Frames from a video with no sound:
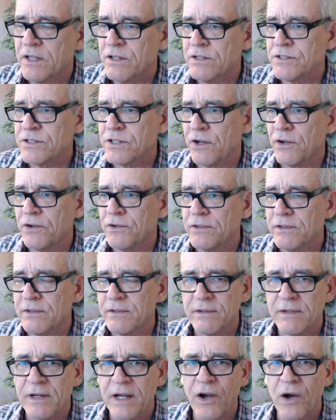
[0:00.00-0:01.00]
So
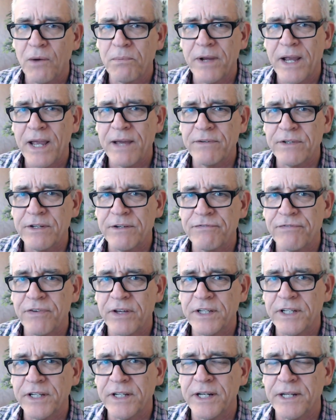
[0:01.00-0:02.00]
I hope I haven't
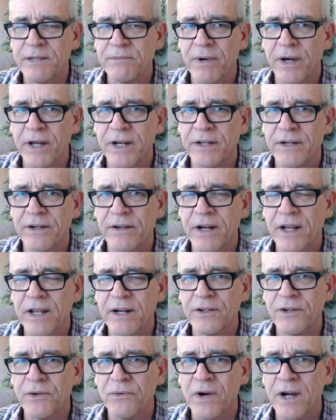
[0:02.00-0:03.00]
offended anybody here. I
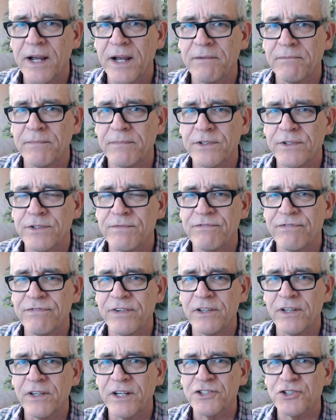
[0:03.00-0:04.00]
don't know why I've been
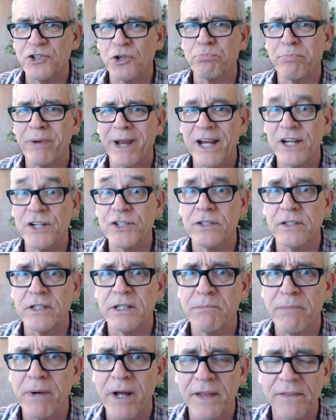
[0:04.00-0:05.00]
feeling so passionate
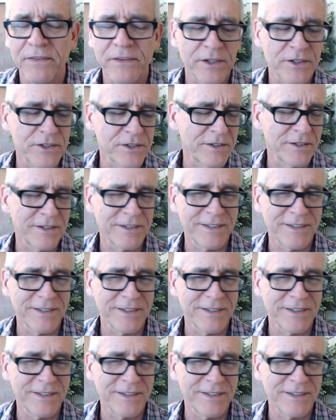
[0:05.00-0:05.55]
about this.